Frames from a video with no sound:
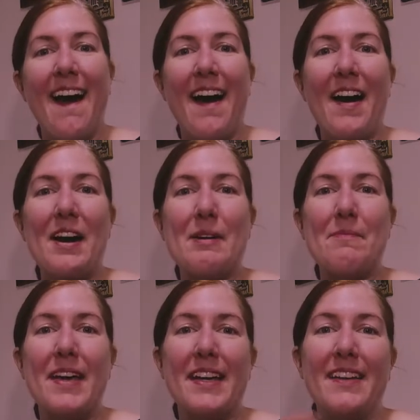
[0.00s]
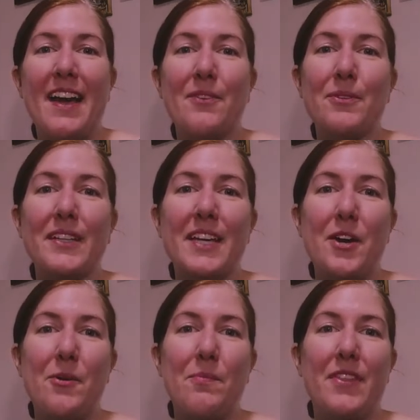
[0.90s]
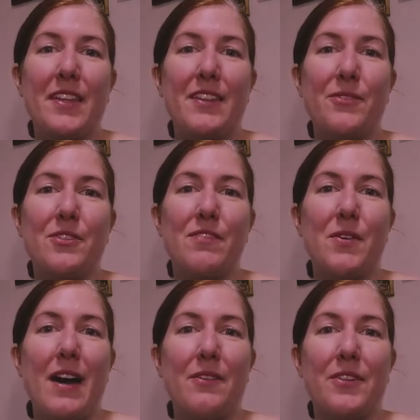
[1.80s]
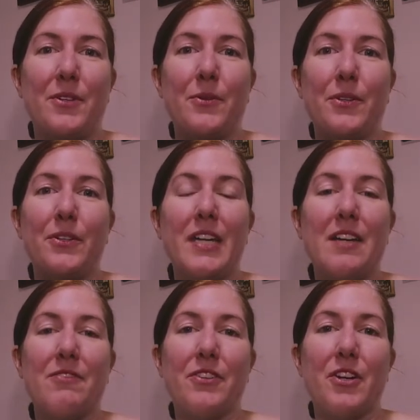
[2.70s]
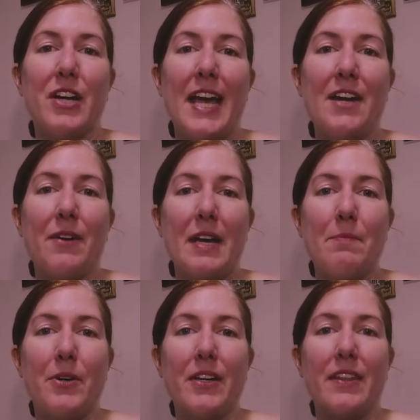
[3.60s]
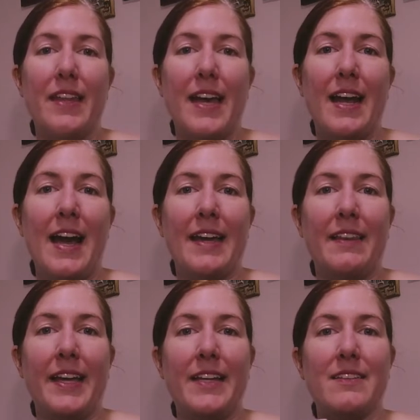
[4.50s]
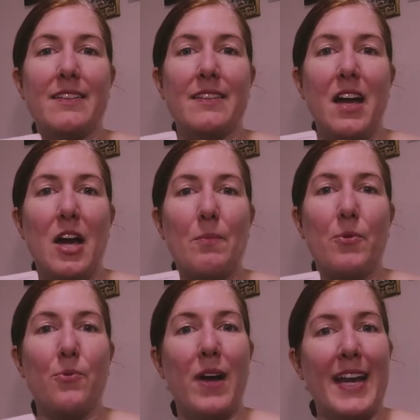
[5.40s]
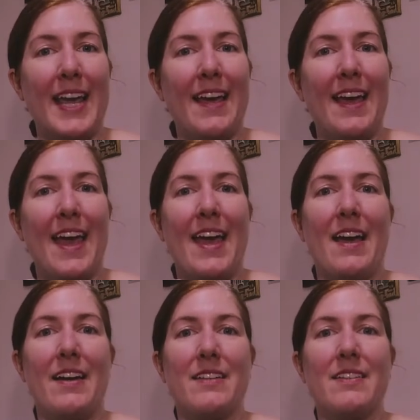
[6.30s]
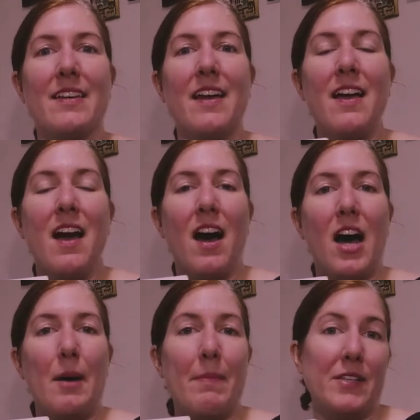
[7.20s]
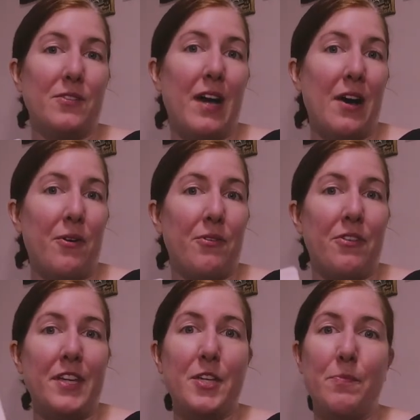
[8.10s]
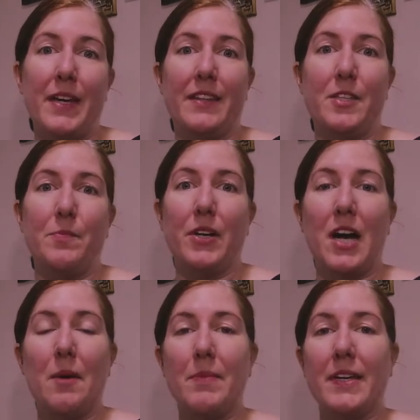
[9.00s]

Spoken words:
And I really hope that those of you out there who are looking for a great book that highlights running and mental health, that you pick this book up,